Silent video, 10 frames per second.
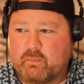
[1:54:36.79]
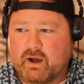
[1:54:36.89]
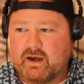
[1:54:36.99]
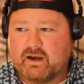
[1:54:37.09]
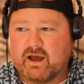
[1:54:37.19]

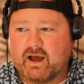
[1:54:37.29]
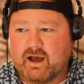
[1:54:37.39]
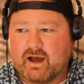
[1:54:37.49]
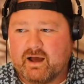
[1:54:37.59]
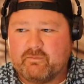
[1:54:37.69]
But
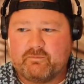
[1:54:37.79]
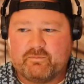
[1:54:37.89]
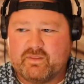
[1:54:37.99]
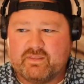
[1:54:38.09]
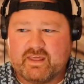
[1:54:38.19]

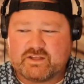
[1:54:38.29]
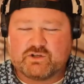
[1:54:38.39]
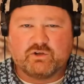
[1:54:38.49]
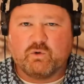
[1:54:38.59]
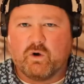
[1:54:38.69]

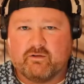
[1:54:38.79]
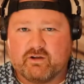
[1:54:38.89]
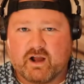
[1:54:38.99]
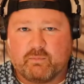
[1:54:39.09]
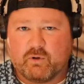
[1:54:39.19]
that's only one
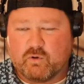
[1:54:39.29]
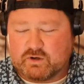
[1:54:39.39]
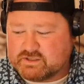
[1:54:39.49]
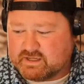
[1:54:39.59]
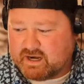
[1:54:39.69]
of a couple
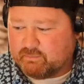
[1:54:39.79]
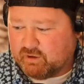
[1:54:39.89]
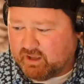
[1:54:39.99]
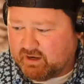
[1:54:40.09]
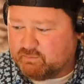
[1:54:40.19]
courses that I
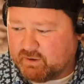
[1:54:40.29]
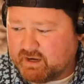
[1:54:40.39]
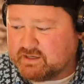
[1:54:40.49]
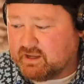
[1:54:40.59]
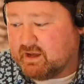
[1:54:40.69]
played, but
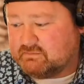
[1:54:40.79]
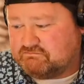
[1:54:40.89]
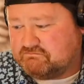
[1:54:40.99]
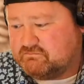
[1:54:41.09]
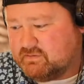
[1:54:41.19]

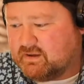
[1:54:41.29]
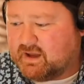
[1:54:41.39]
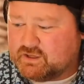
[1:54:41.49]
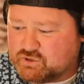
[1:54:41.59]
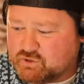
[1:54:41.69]

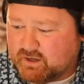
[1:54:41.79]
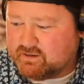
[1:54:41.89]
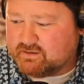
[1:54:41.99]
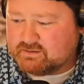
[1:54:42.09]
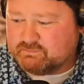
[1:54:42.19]
I enjoyed
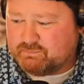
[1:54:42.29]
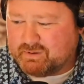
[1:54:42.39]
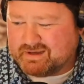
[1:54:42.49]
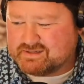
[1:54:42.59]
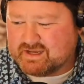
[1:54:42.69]
it as
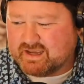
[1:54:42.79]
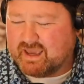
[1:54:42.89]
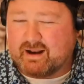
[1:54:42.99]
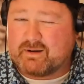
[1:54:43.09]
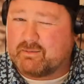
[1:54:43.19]
best as I
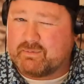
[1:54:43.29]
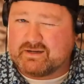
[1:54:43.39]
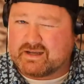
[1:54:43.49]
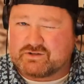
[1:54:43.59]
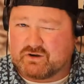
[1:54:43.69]
can. I'm not a
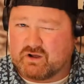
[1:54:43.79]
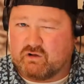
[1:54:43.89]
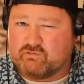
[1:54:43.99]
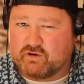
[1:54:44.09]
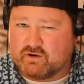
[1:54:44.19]
big desert
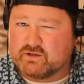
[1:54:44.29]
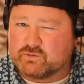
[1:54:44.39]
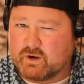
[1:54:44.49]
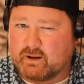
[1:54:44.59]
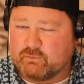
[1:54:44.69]
golfer,
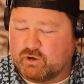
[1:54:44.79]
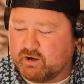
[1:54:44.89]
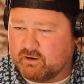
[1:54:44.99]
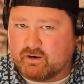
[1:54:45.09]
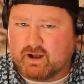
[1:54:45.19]
is what I'm
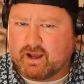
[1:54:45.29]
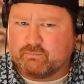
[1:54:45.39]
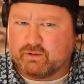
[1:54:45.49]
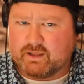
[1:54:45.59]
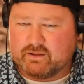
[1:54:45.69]
learning, or
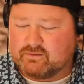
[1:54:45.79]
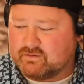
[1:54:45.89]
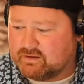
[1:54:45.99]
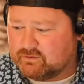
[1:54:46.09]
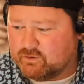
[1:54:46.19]
high plains
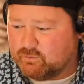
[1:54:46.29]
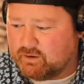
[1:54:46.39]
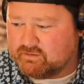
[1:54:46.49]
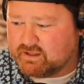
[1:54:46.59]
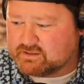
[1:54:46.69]
desert, or
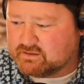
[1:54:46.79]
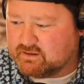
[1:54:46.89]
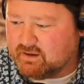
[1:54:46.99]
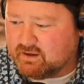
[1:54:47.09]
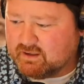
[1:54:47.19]
whatever that's
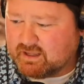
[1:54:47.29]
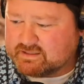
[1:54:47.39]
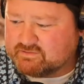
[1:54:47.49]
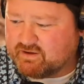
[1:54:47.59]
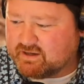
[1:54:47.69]

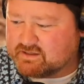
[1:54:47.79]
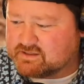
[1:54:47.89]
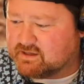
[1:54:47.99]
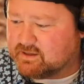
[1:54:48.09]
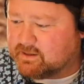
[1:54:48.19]
classified as.